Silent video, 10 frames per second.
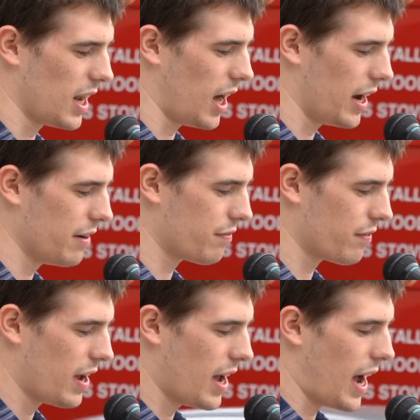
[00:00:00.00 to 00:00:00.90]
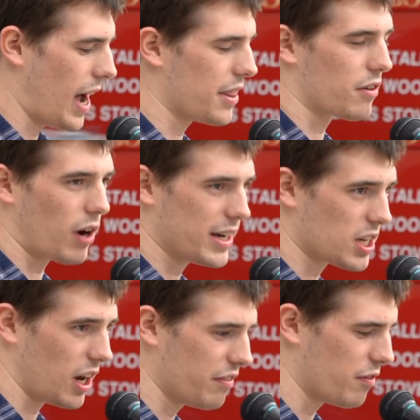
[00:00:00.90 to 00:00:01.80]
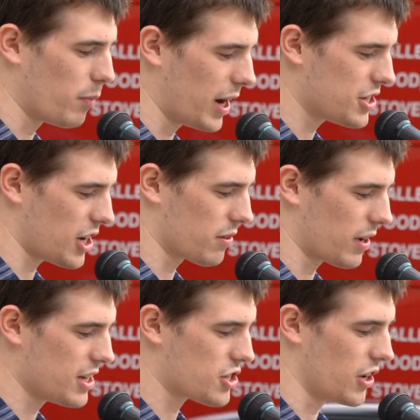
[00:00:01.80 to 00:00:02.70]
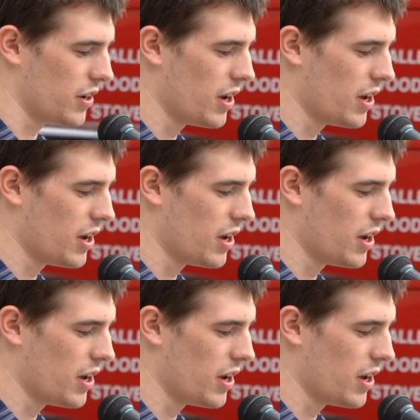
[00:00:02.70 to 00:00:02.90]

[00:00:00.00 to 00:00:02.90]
life and the right to life of my generation,